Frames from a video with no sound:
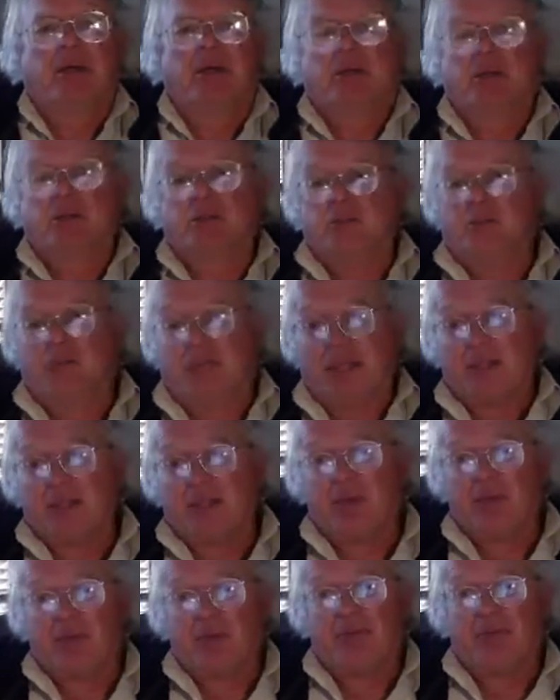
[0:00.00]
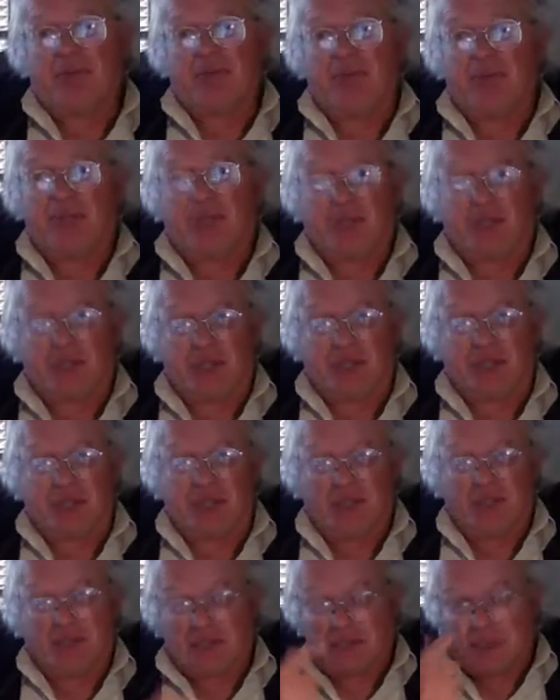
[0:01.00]
So that's pretty interesting,
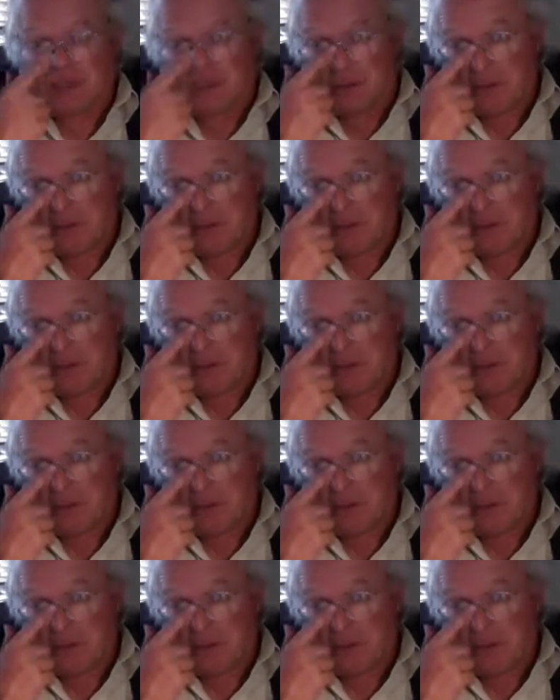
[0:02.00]
isn't it?